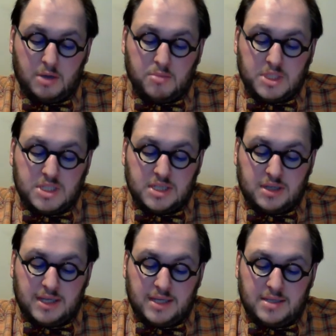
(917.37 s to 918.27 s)
But
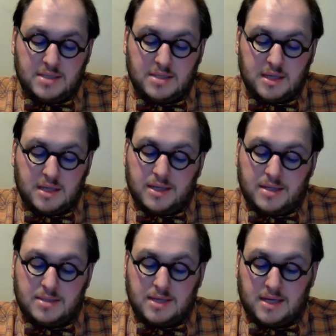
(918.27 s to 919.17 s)
still he is,
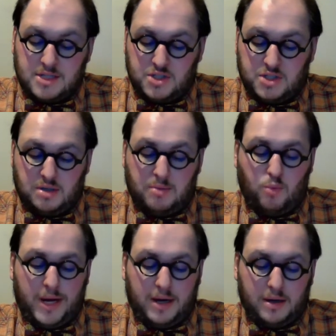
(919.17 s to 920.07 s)
and I just saw him
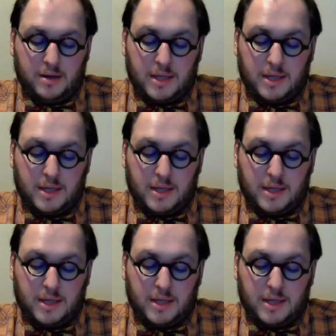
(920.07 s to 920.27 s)
where.